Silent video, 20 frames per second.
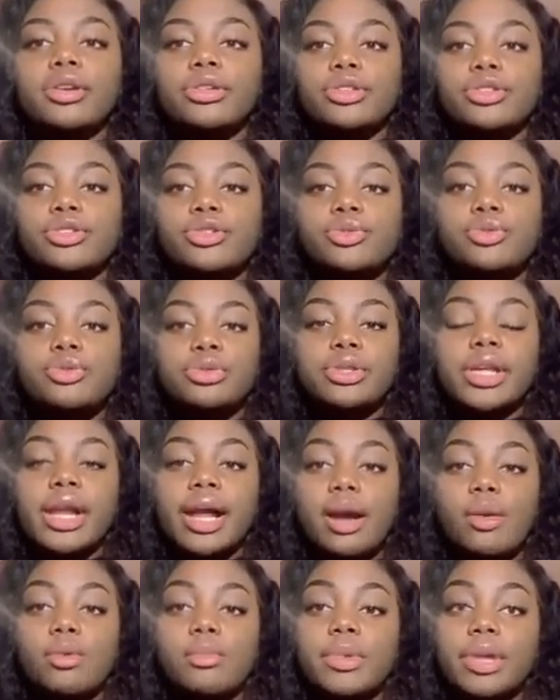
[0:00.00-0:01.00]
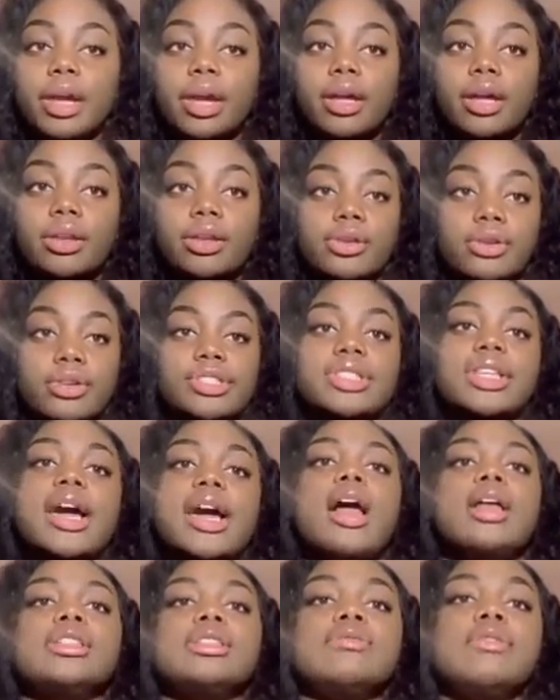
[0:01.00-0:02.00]
the school that I will be under is the
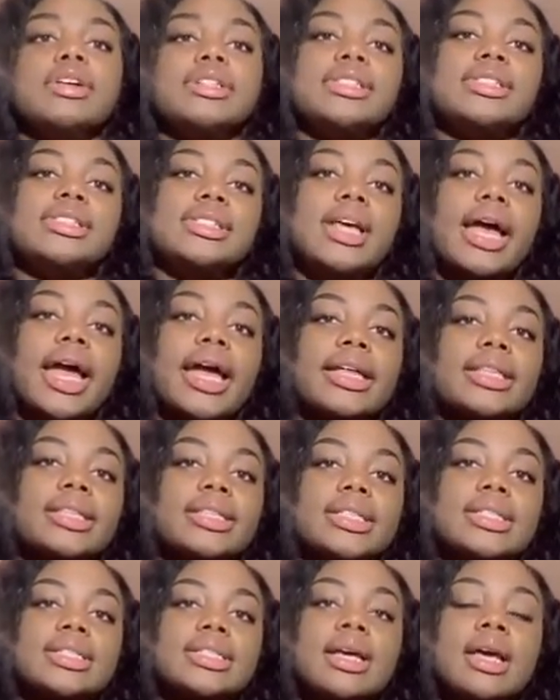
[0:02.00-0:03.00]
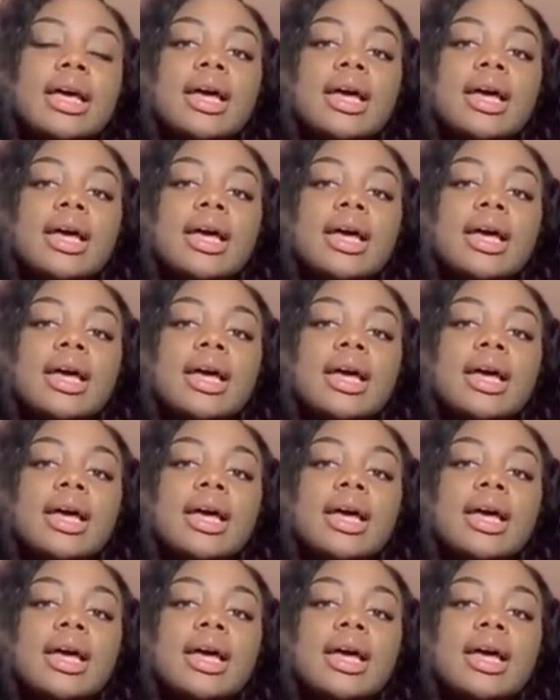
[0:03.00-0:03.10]
College of Arts and Sciences.